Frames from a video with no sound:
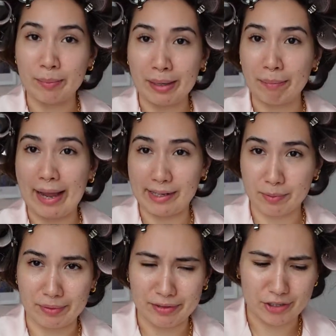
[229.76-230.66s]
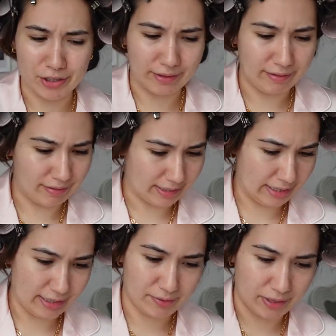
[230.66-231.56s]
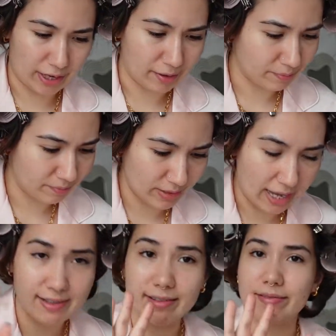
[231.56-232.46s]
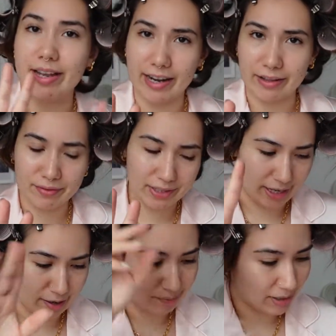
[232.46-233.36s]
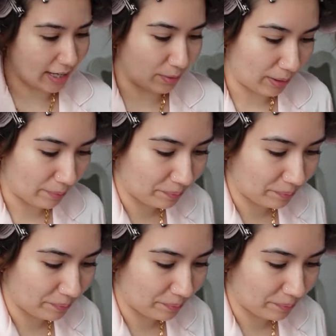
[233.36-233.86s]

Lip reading: being paid to be featured in this video. That's another video. Anyway,